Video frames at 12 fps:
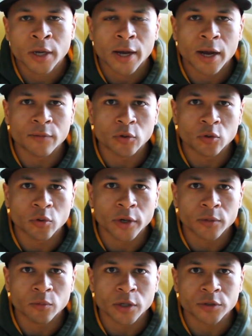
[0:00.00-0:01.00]
Have a
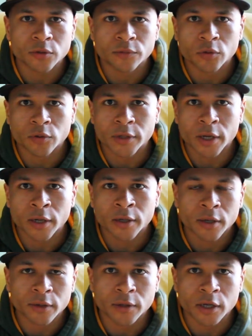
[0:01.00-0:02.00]
great rest of your day,
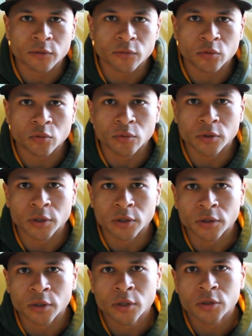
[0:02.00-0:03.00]
and thanks for tuning in.
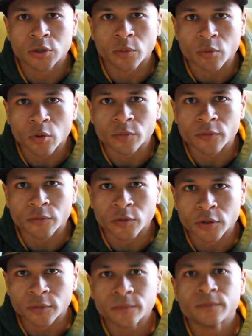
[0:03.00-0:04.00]
Jump rope to
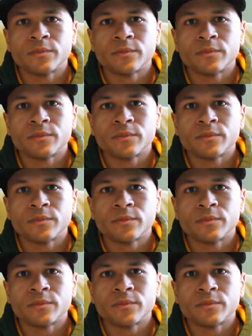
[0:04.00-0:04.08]
freedom.